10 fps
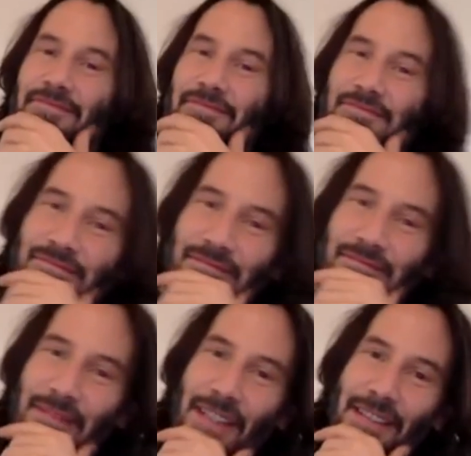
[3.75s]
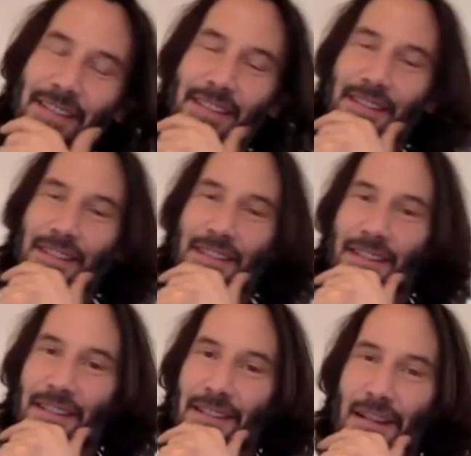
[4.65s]
what what'd you say,
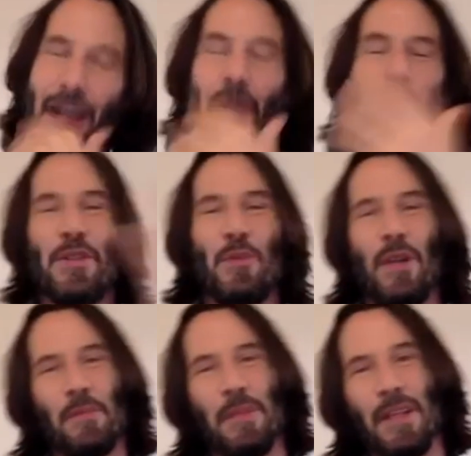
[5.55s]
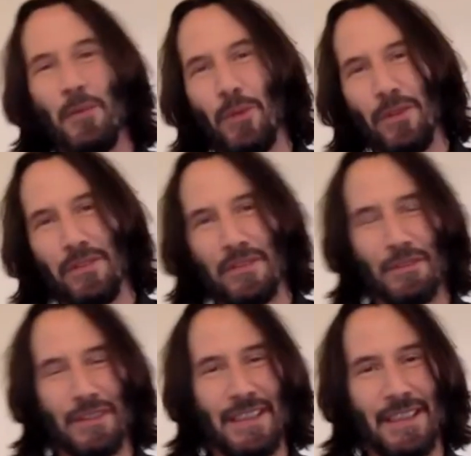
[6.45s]
Keanu? I always wanted to play
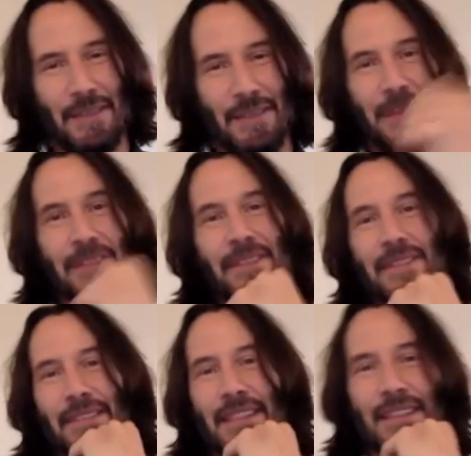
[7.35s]
Wolverine. But, but